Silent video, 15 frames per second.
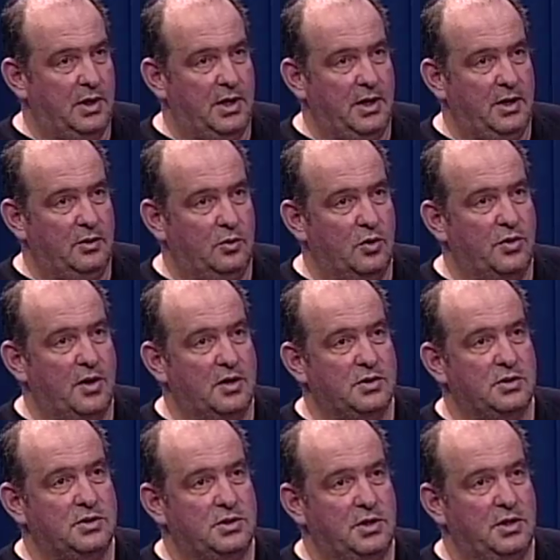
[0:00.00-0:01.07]
a
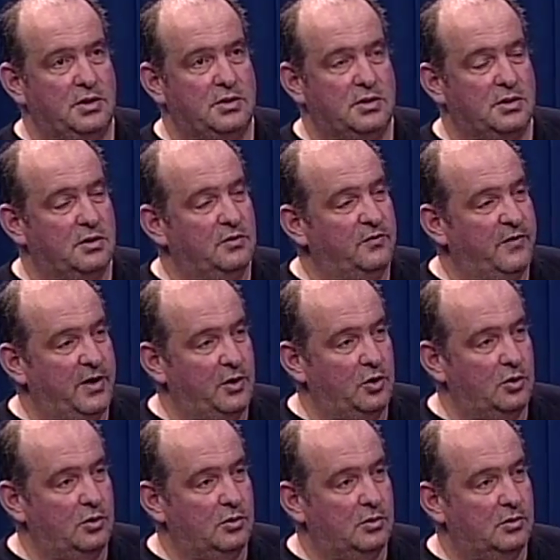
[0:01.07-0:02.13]
2,000 seats
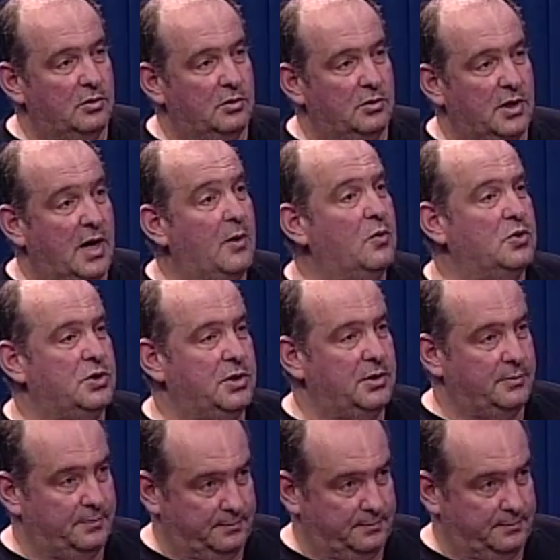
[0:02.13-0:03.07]
venue. How was it?